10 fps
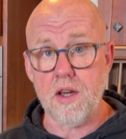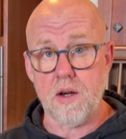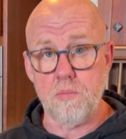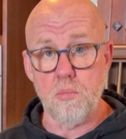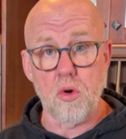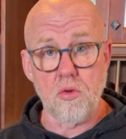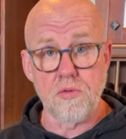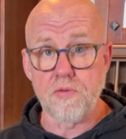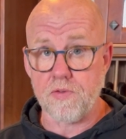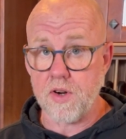a
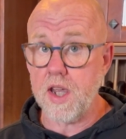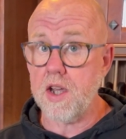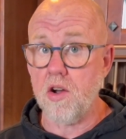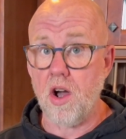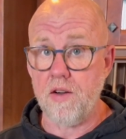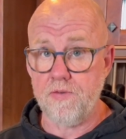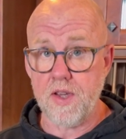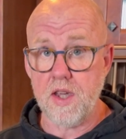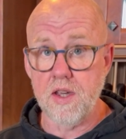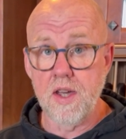mold-free
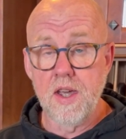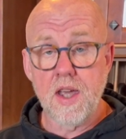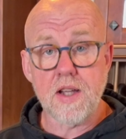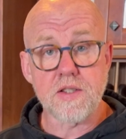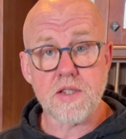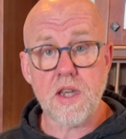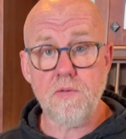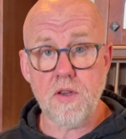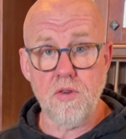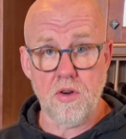coffee and see
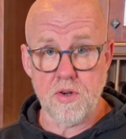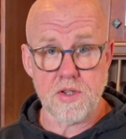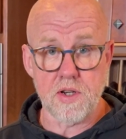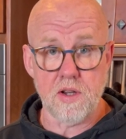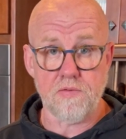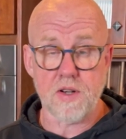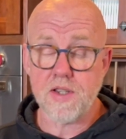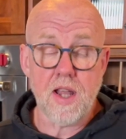if you notice a difference.